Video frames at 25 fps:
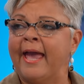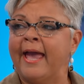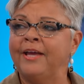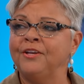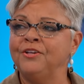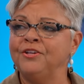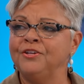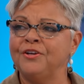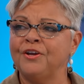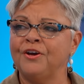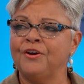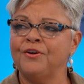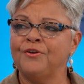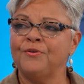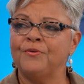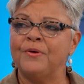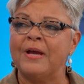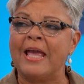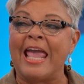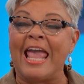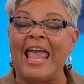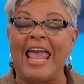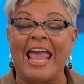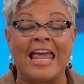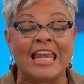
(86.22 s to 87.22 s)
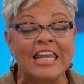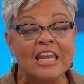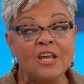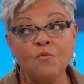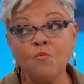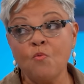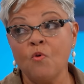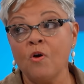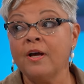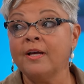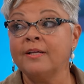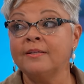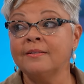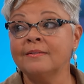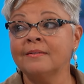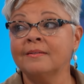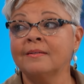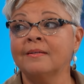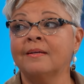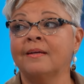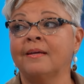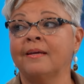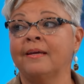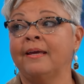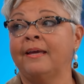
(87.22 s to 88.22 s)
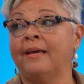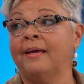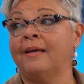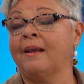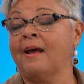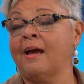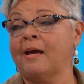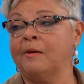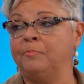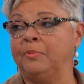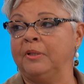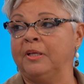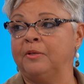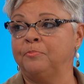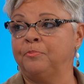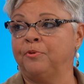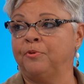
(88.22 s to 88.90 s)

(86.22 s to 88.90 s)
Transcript: And you know, anyone can get high blood